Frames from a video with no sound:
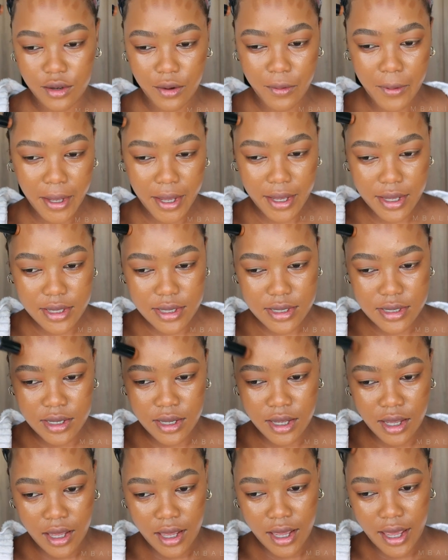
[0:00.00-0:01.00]
doing it.
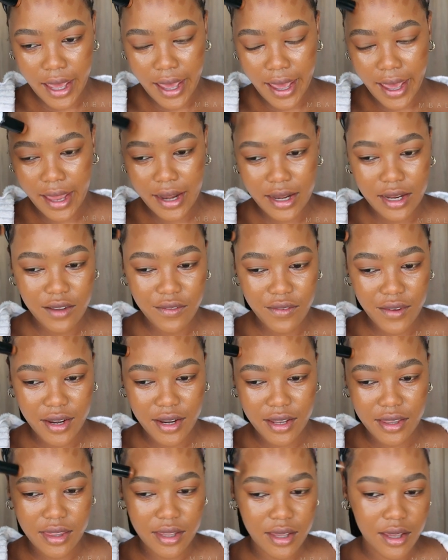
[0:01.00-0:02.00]
And if
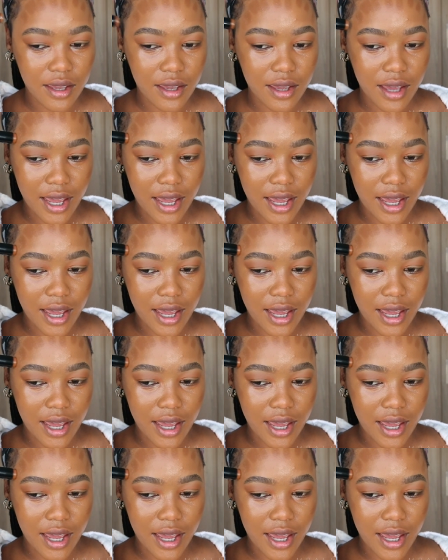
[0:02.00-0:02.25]
anything,